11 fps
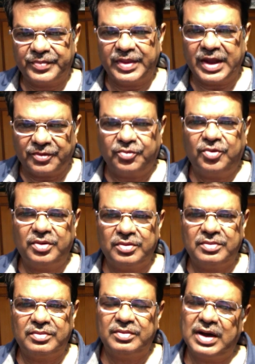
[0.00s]
Therefore,
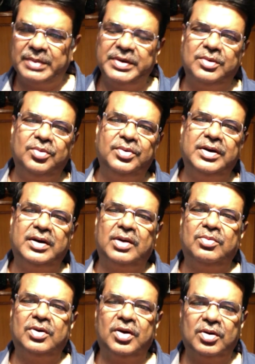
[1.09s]
Guru and
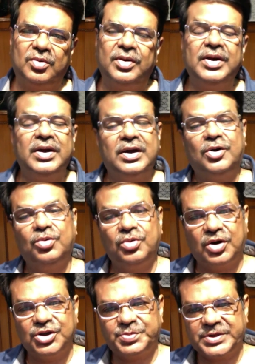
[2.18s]
Rahu are not good. Guru,
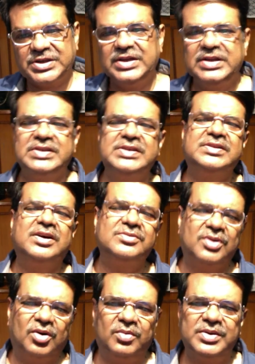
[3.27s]
Rahu, especially in the 6th house,
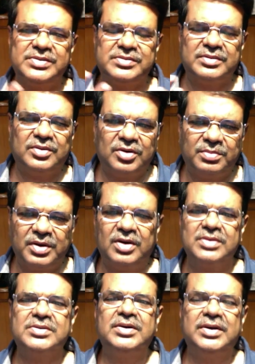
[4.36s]
are always good
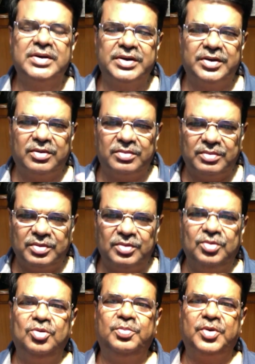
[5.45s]
because,
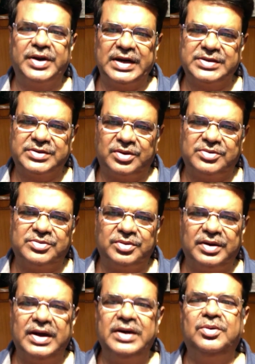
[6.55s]
Guru protects also
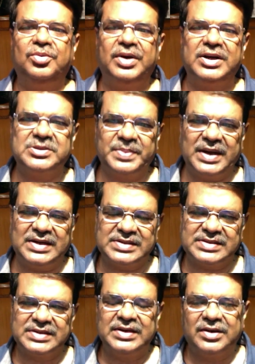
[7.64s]
and Guru
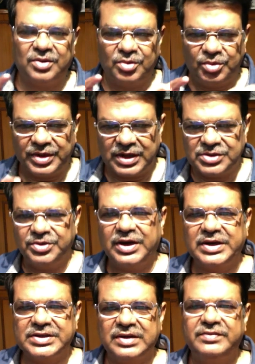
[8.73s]
expands. Guru tells you
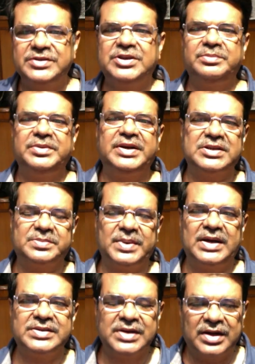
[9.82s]
traditional wisdom, it
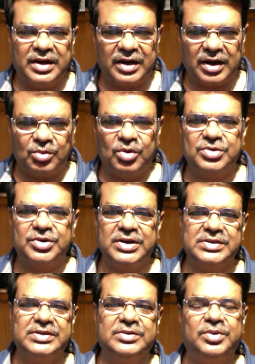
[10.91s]
expands. Rahu also
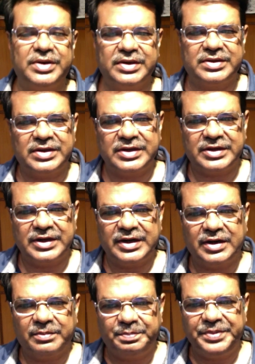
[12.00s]
does it. So it
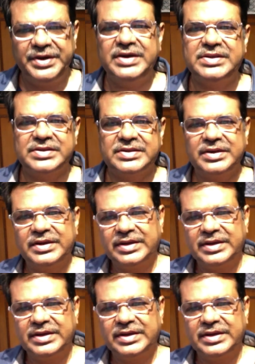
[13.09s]
competes.